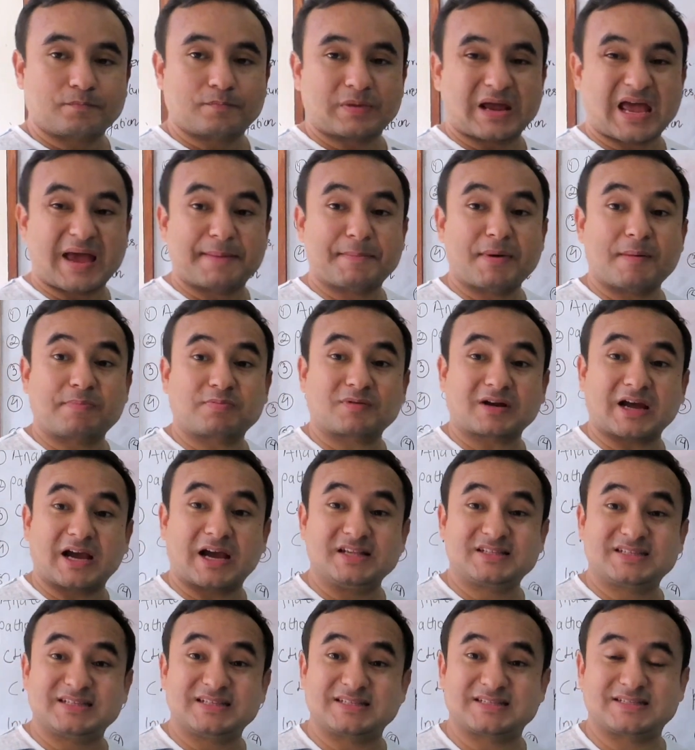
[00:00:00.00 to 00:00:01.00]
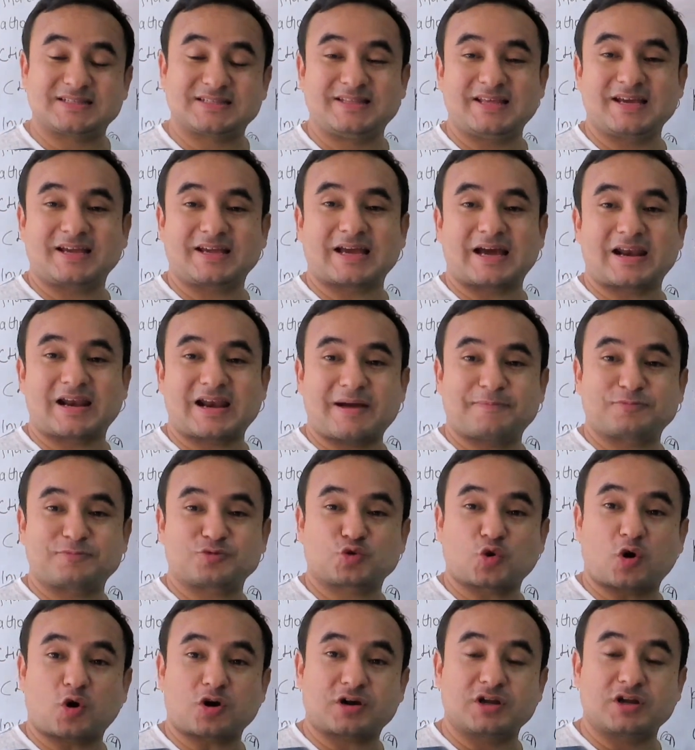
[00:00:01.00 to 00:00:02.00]
hemoptysis, they can have
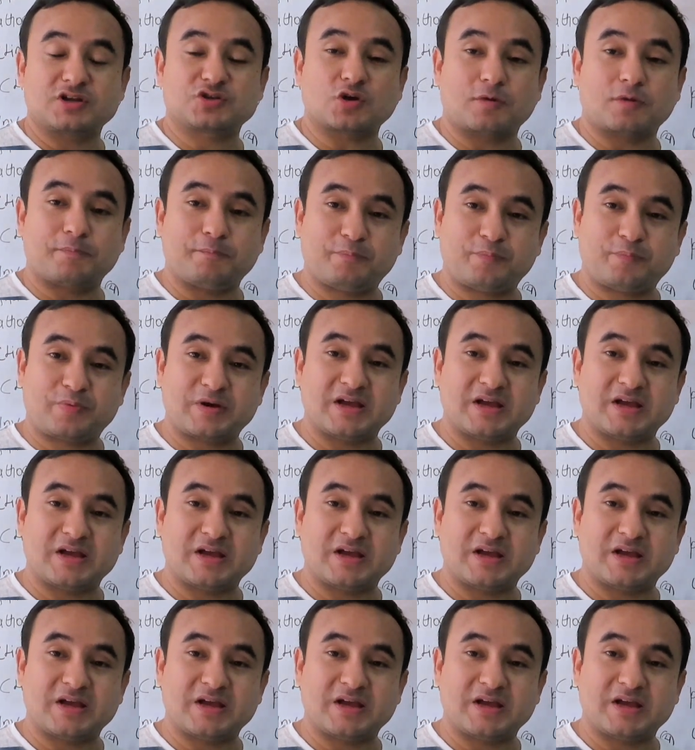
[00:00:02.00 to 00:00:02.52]
shortness of